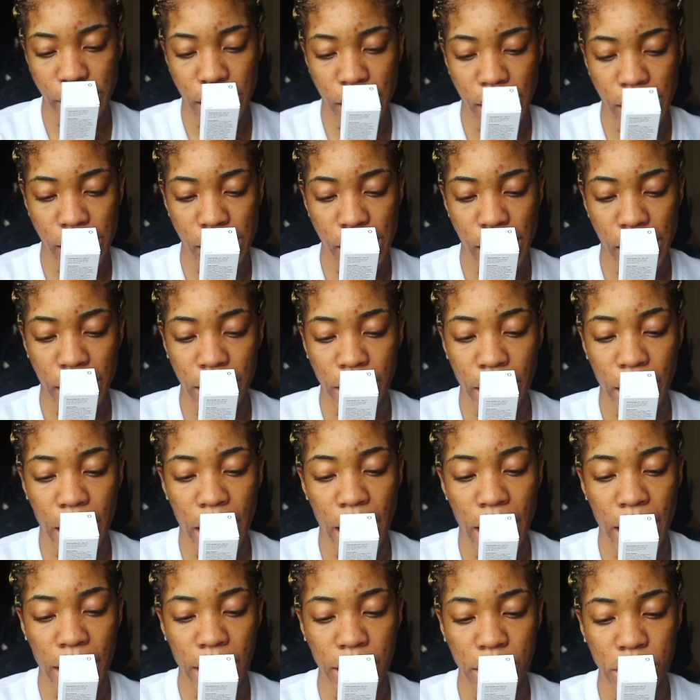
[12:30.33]
Yeah, and it
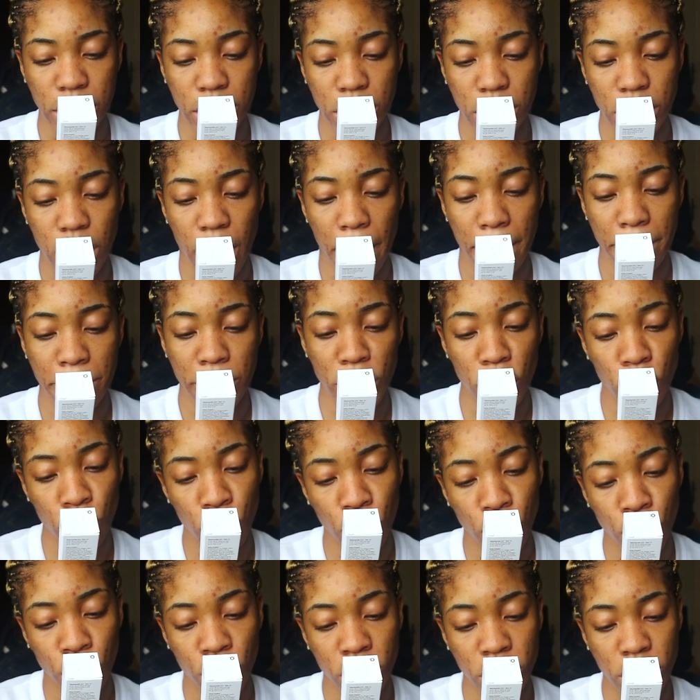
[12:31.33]
has
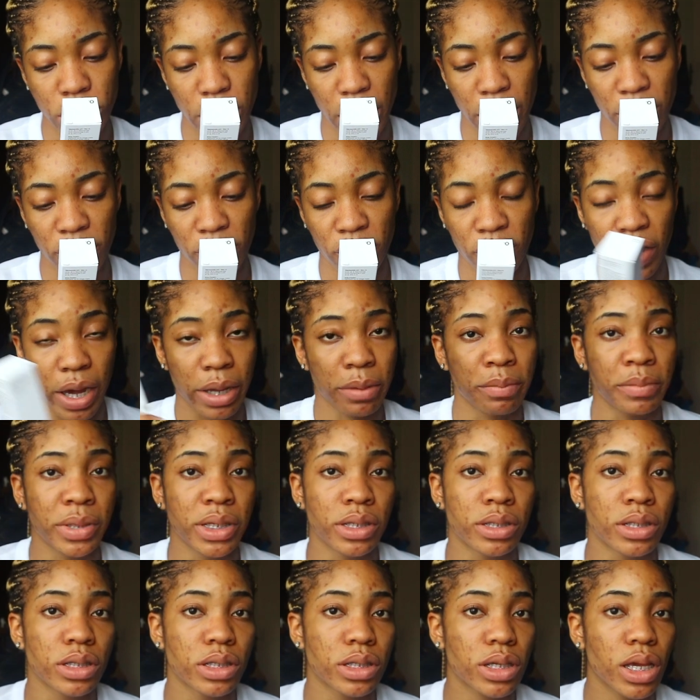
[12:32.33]
minerals and
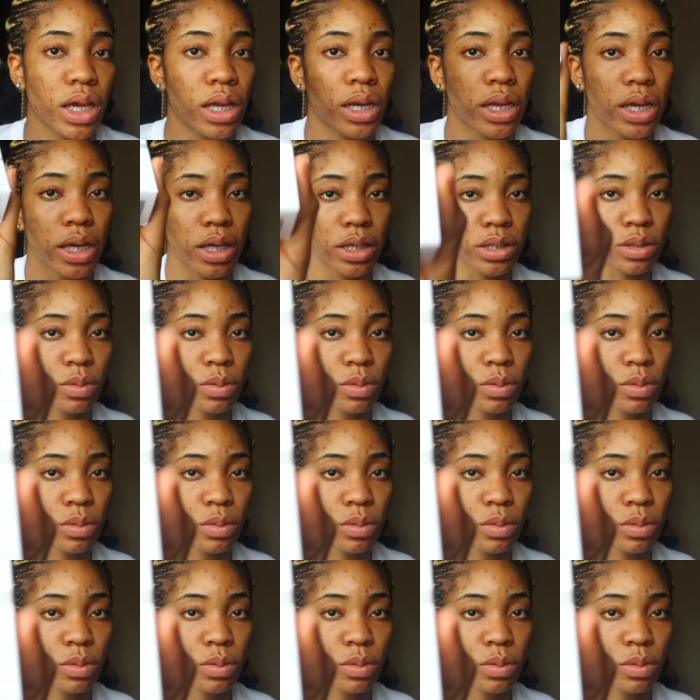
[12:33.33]
vitamins in it